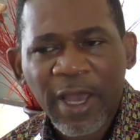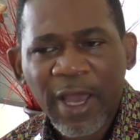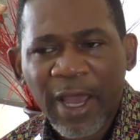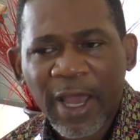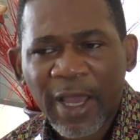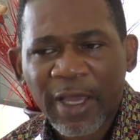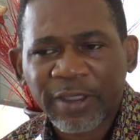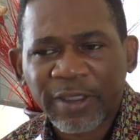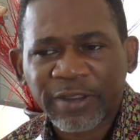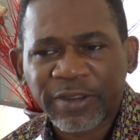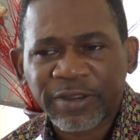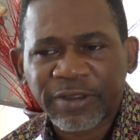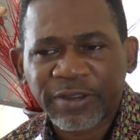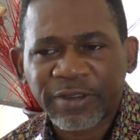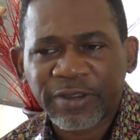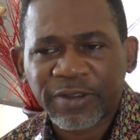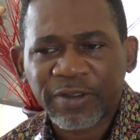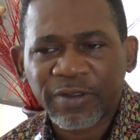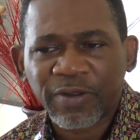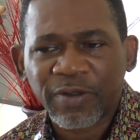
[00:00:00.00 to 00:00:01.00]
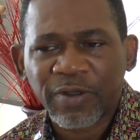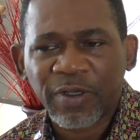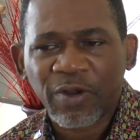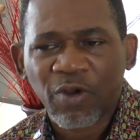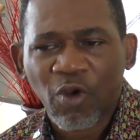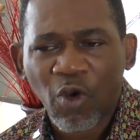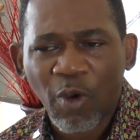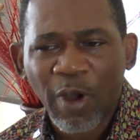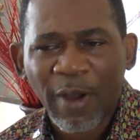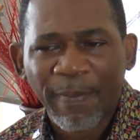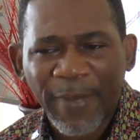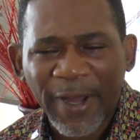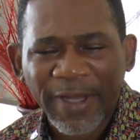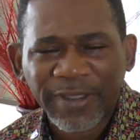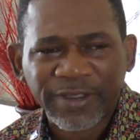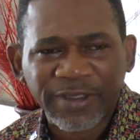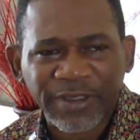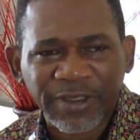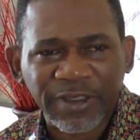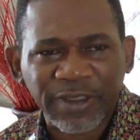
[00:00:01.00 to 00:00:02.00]
And Kowa
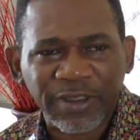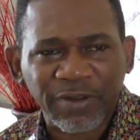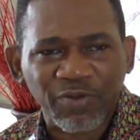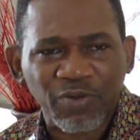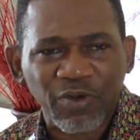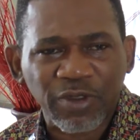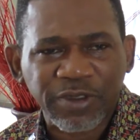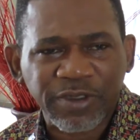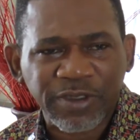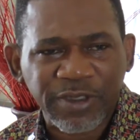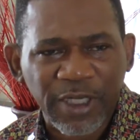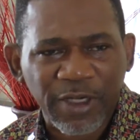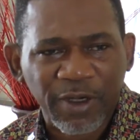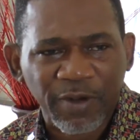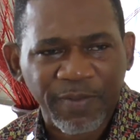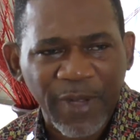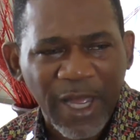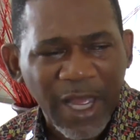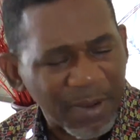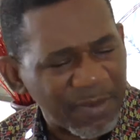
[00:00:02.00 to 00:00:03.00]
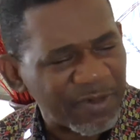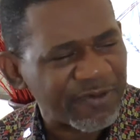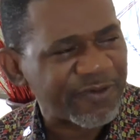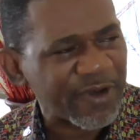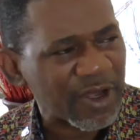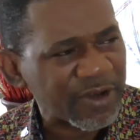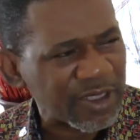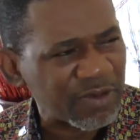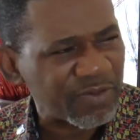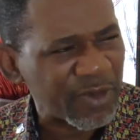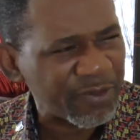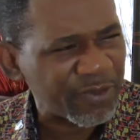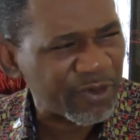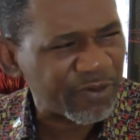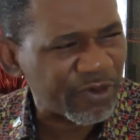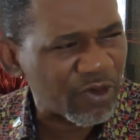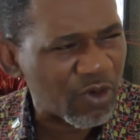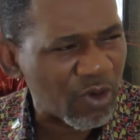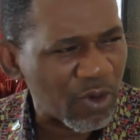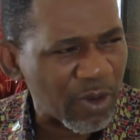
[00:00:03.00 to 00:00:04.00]
Party was set up, I'm a founding member
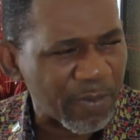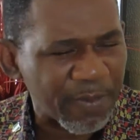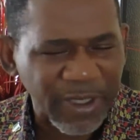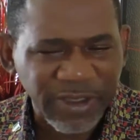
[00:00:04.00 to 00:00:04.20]
of Kowa